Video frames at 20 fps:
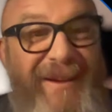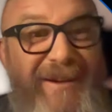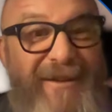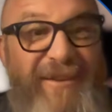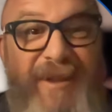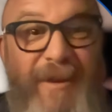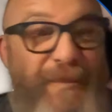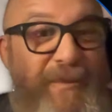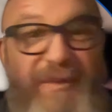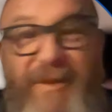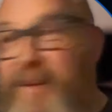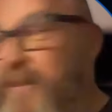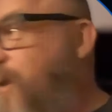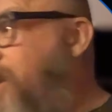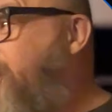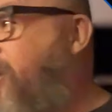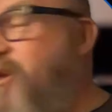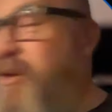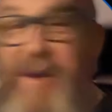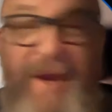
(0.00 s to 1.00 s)
Some
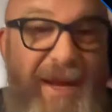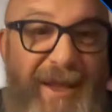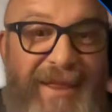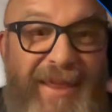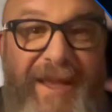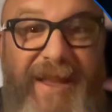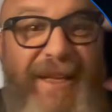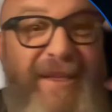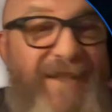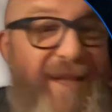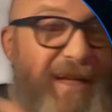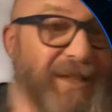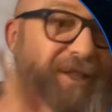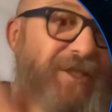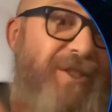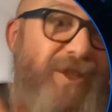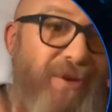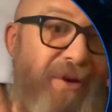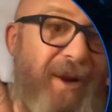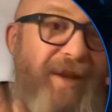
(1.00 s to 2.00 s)
other unique thing that's not
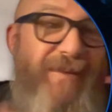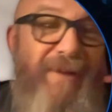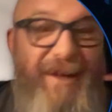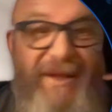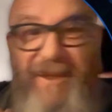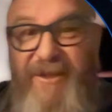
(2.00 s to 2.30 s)
just CRUD, right?